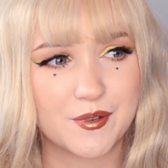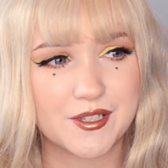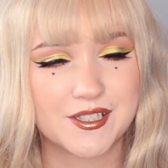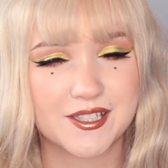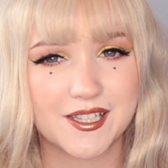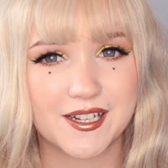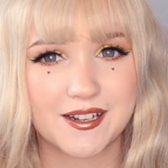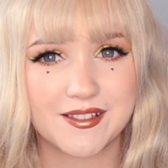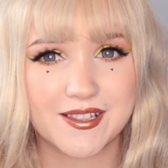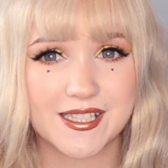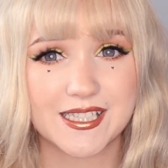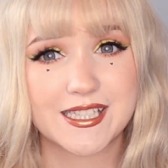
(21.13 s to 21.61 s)
We're
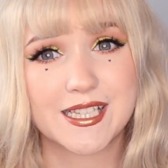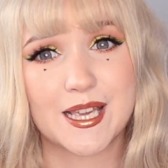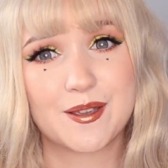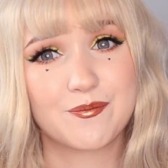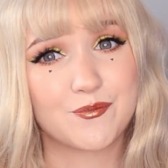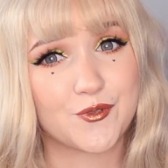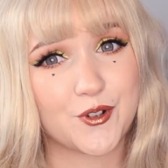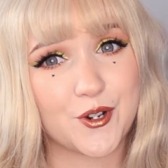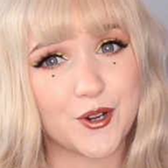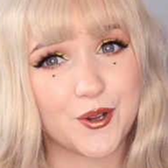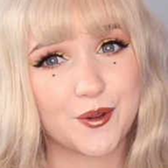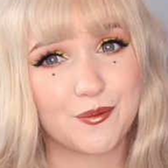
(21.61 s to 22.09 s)
still in the
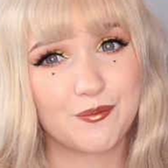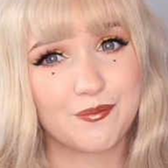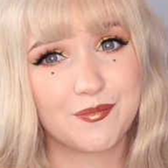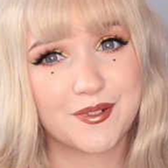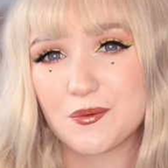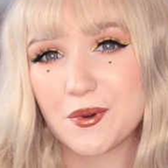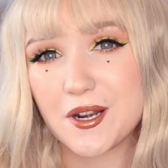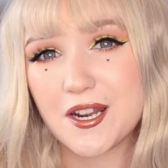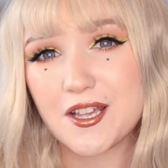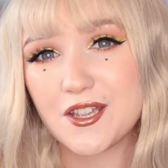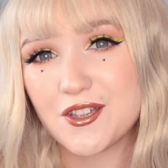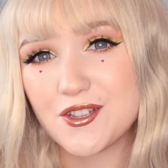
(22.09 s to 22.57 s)
same
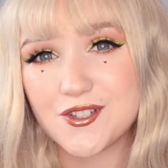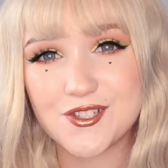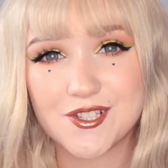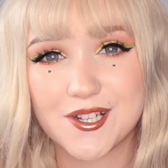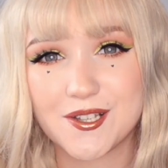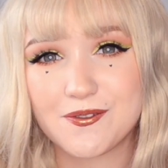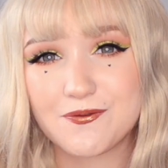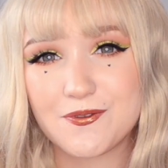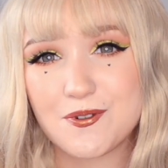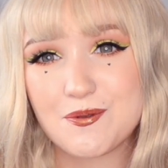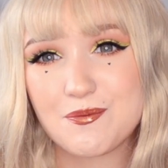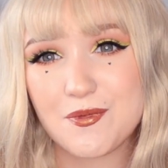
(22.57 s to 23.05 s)
room. When I
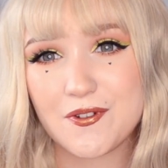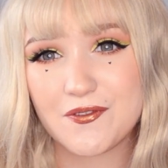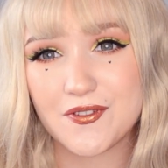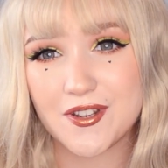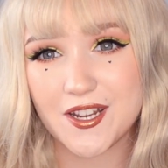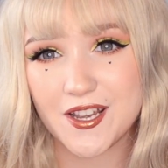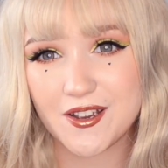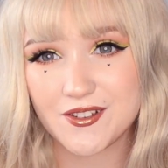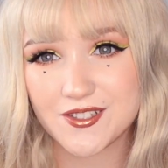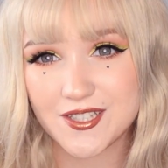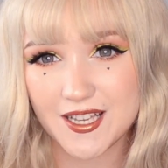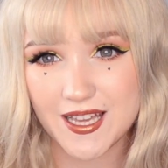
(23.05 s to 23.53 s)
usually film my
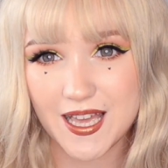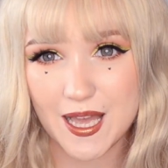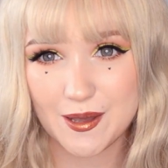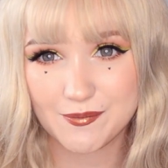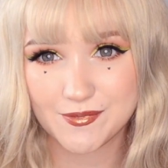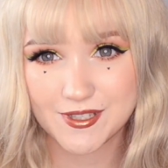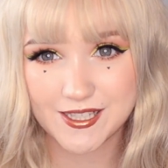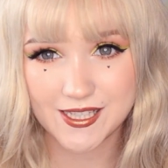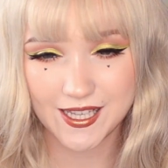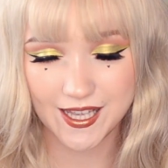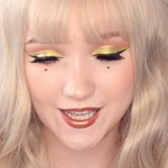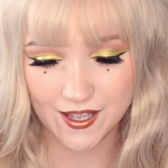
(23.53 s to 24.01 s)
videos, I
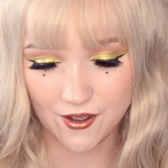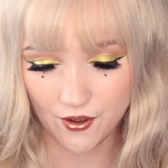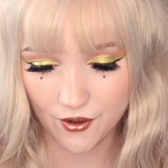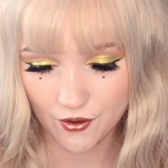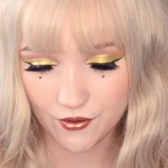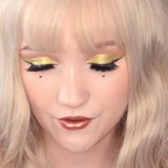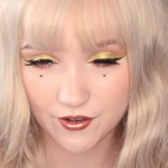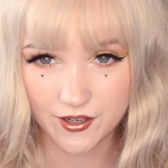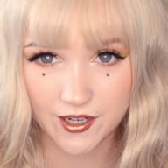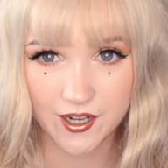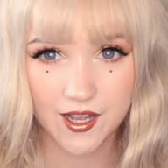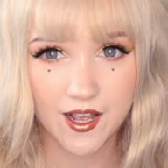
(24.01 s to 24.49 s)
am sitting
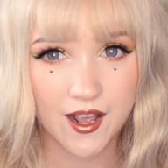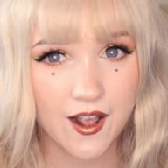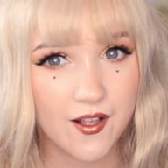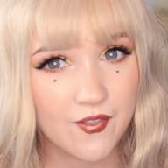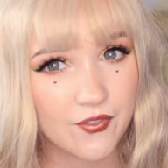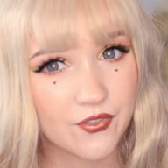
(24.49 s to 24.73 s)
on